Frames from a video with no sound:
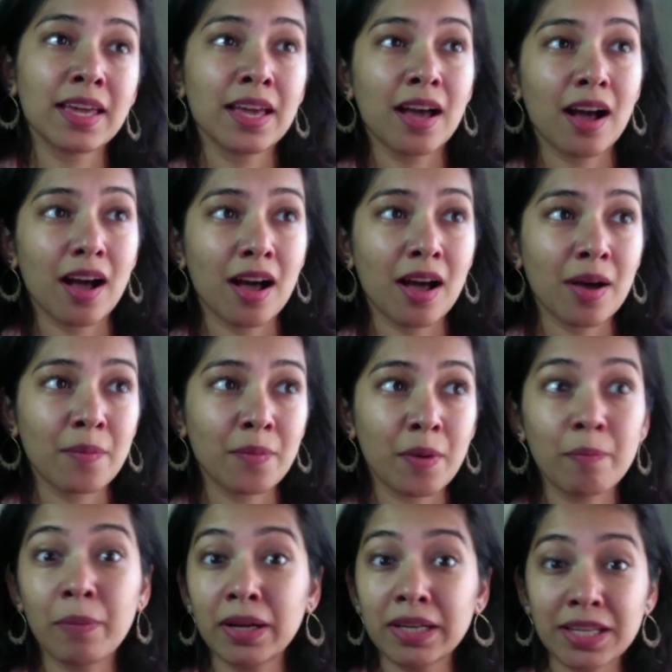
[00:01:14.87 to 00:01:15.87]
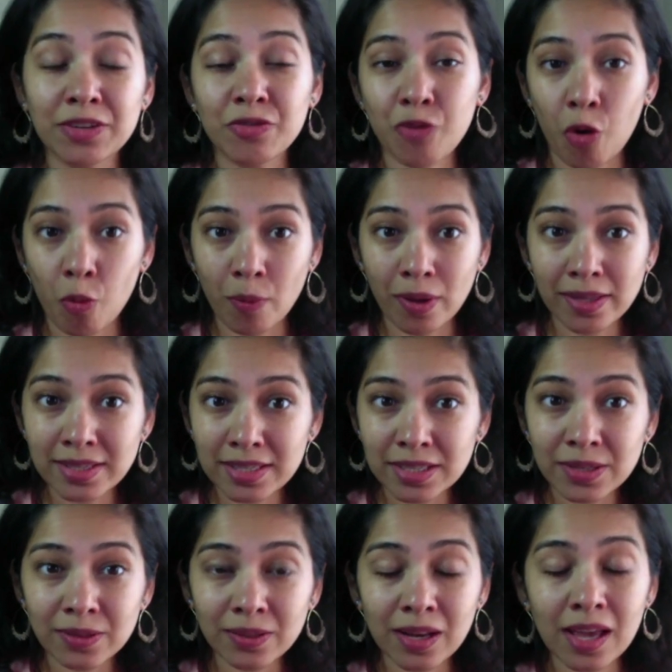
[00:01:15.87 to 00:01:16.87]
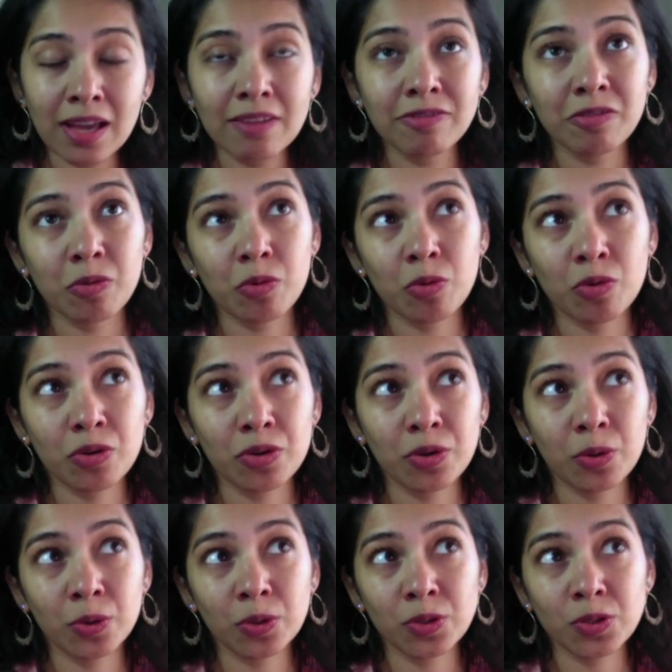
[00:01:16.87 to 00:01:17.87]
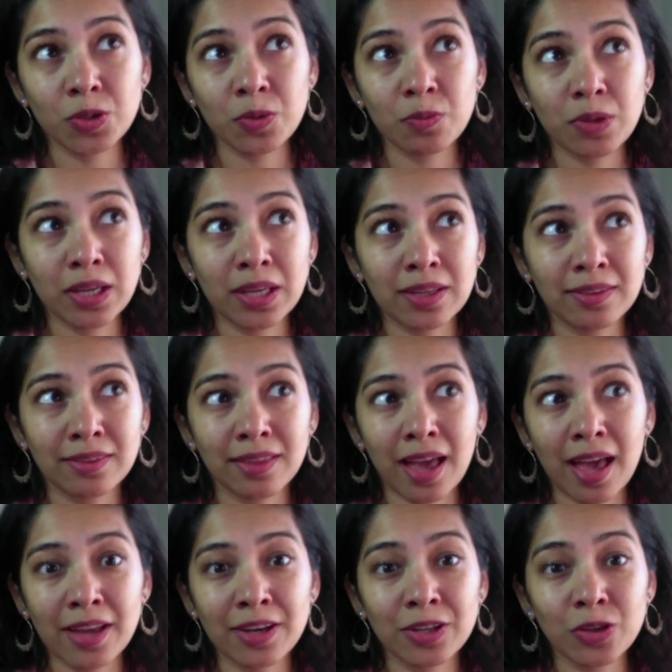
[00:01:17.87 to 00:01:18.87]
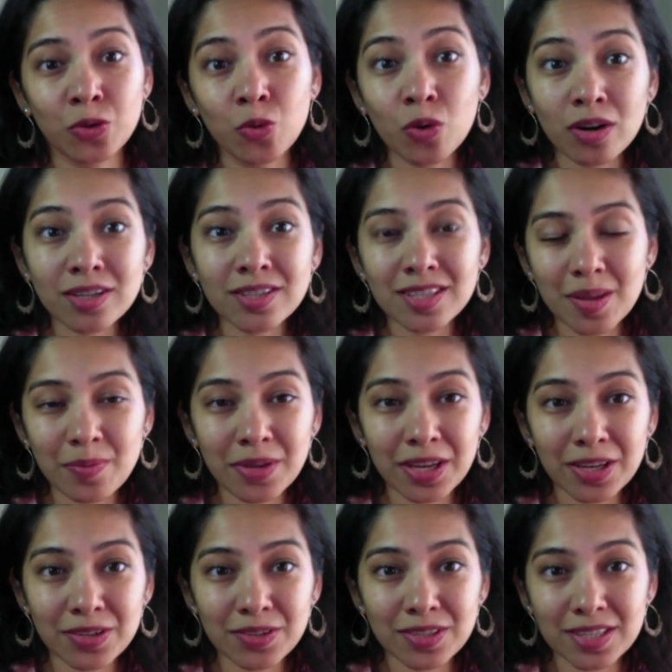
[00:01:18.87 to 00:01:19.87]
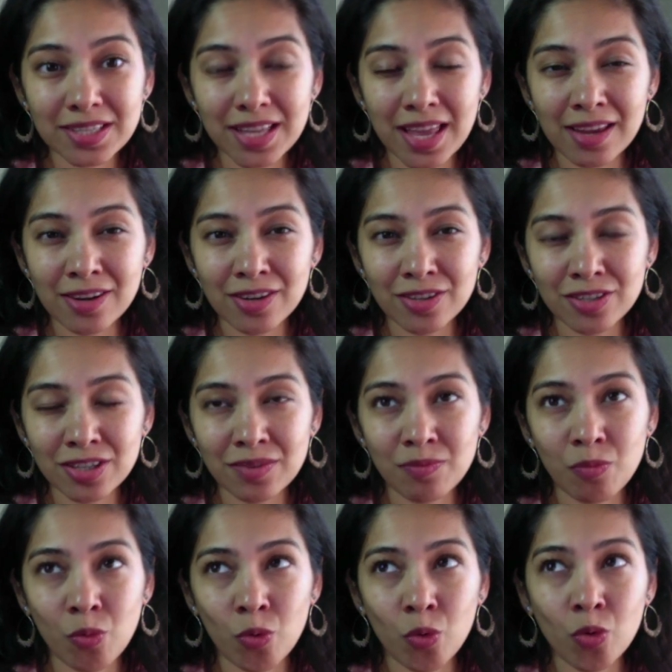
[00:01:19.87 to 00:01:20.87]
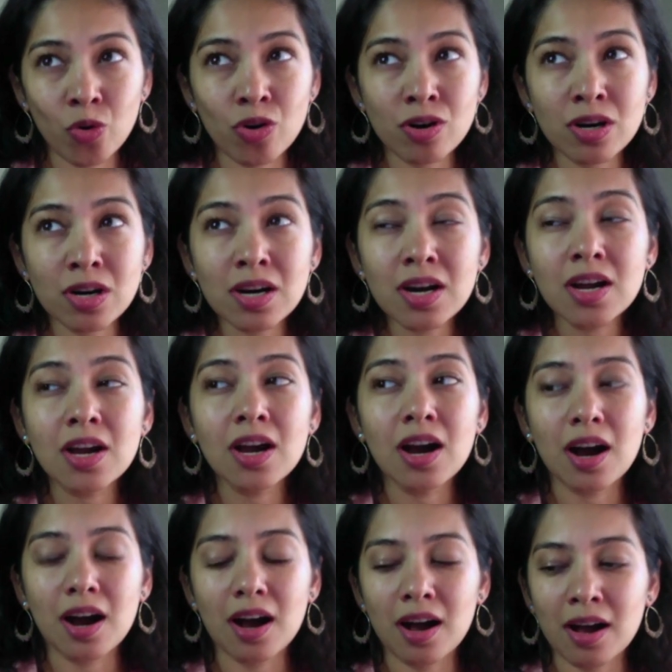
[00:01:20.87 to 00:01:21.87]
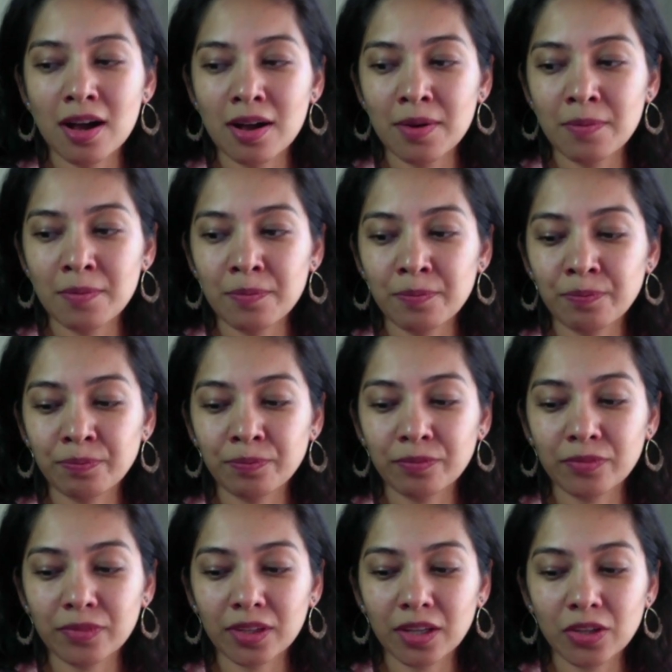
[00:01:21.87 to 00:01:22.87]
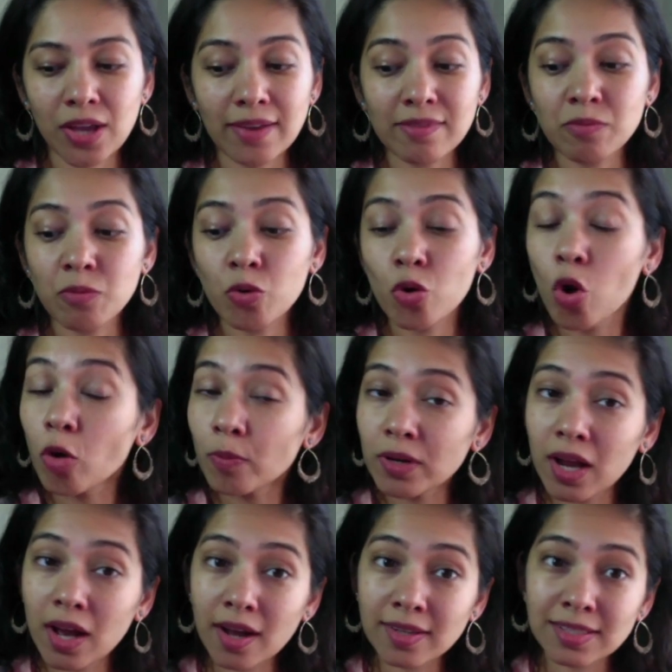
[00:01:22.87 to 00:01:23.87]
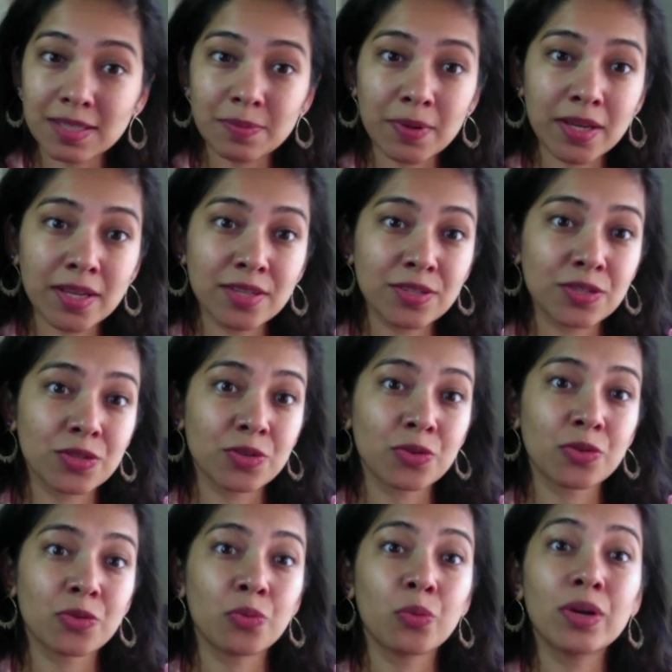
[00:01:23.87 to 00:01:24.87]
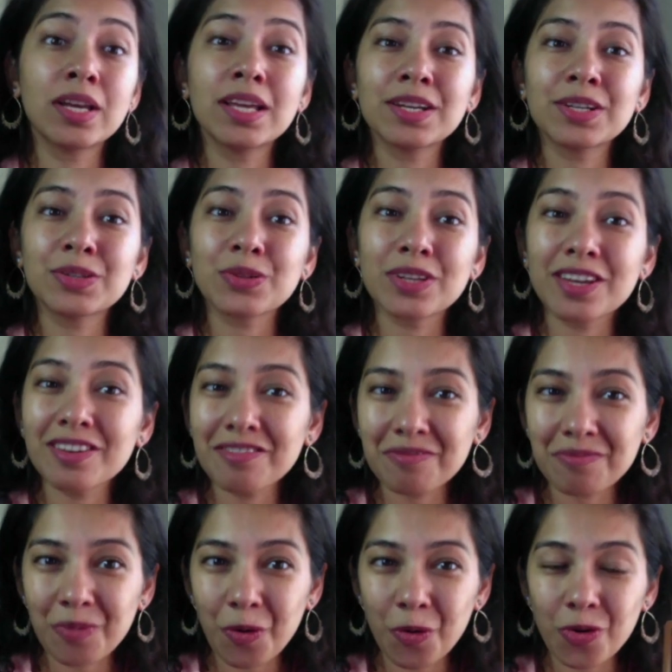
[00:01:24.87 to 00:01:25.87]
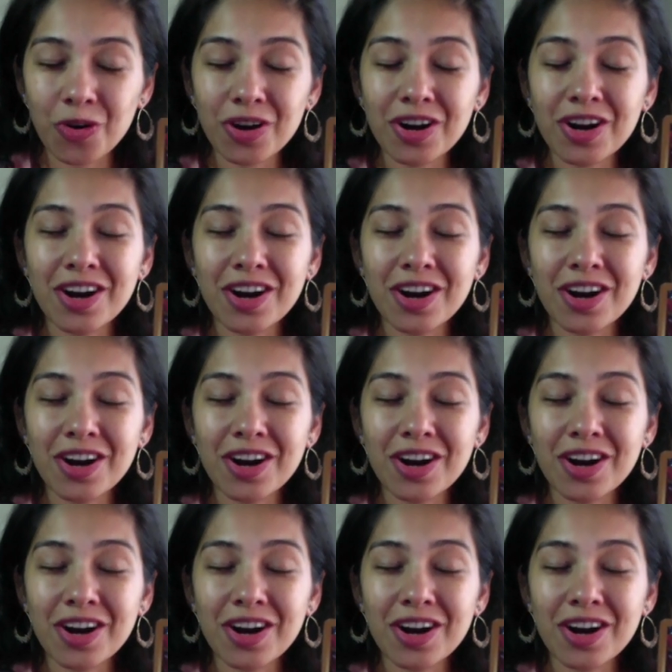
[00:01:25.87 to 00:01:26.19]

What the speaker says: a budding romance in your life, or could also mean that you are stepping into this energy more. You have more open heart space, you're willing to give more